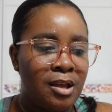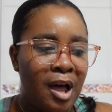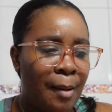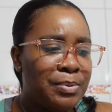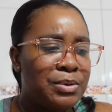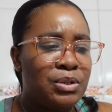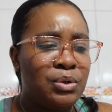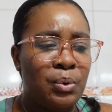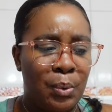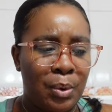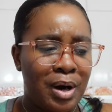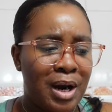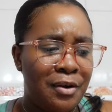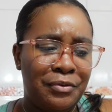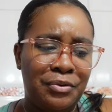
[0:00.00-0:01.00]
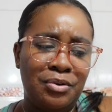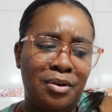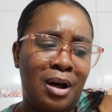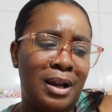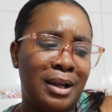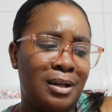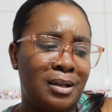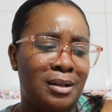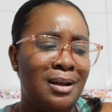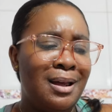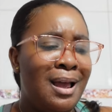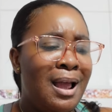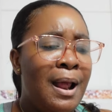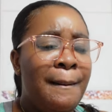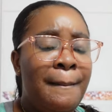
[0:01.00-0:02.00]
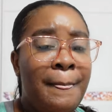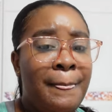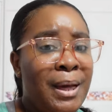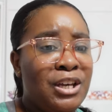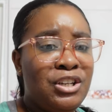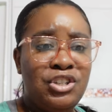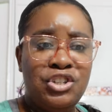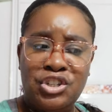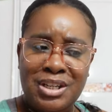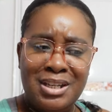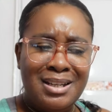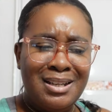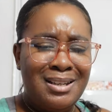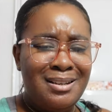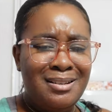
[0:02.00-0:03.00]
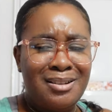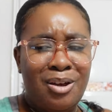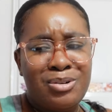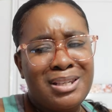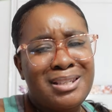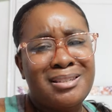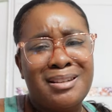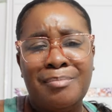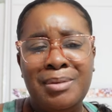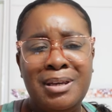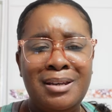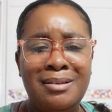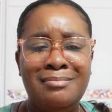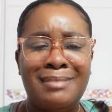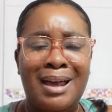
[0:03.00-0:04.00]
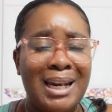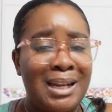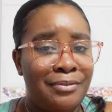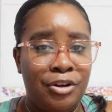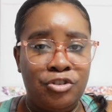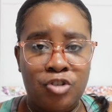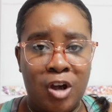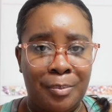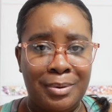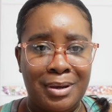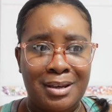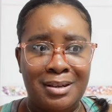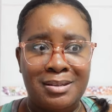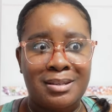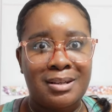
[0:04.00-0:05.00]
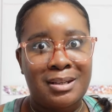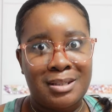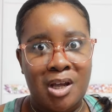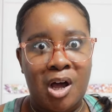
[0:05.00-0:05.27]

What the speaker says: tops to wear if you got like a nice jeans. Also, I mean, I live in tropics, it's